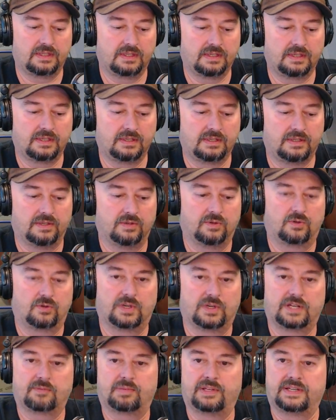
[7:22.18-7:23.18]
Oh,
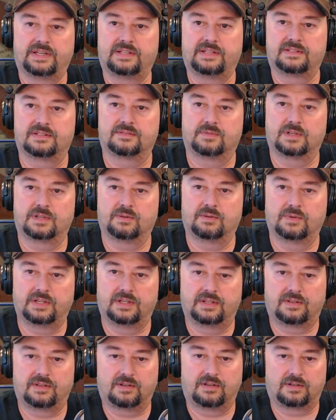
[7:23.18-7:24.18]
ground planes is what I
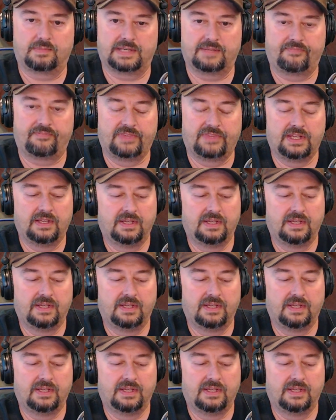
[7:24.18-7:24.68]
wanted to talk about.